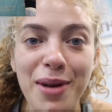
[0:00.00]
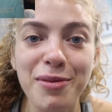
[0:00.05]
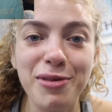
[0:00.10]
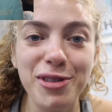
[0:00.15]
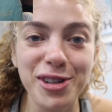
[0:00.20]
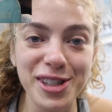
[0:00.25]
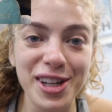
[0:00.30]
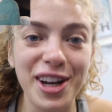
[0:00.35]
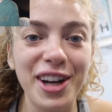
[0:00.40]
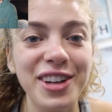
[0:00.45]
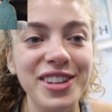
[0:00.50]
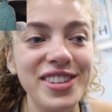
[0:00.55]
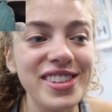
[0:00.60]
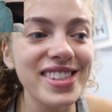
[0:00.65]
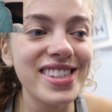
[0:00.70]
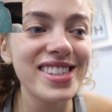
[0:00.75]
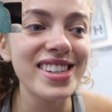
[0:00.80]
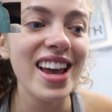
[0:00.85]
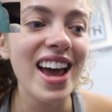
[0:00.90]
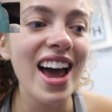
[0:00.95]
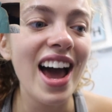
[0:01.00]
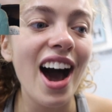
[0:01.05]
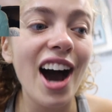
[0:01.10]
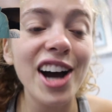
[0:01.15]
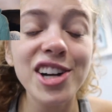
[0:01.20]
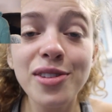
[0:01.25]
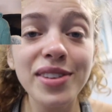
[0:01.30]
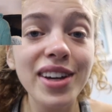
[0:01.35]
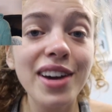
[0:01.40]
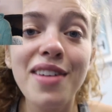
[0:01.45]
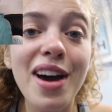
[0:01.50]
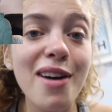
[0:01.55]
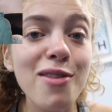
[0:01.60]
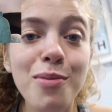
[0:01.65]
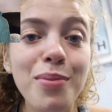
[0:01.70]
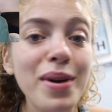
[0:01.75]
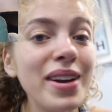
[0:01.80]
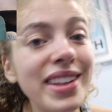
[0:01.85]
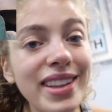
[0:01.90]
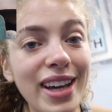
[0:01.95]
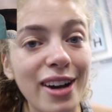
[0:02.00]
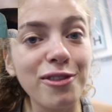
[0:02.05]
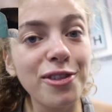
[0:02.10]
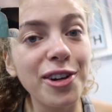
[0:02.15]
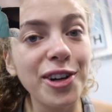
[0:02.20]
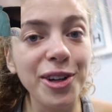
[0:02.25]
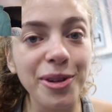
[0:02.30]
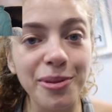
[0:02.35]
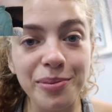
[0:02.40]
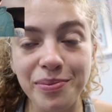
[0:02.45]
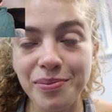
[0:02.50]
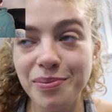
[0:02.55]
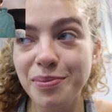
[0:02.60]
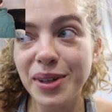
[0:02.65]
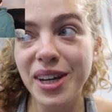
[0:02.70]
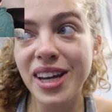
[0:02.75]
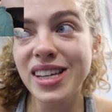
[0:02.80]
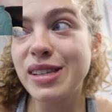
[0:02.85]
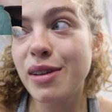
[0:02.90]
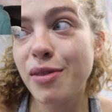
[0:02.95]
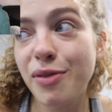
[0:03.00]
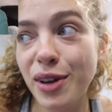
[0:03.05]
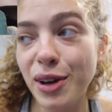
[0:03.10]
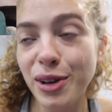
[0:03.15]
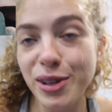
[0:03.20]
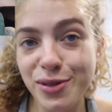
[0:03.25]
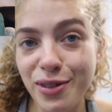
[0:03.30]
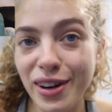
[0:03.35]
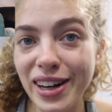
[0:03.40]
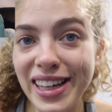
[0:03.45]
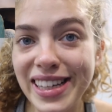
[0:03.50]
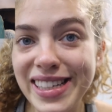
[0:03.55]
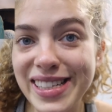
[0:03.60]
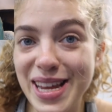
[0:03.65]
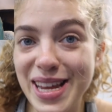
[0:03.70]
our comfort zone. Yes. Yeah. I don't think I've ever been in that room because it feels really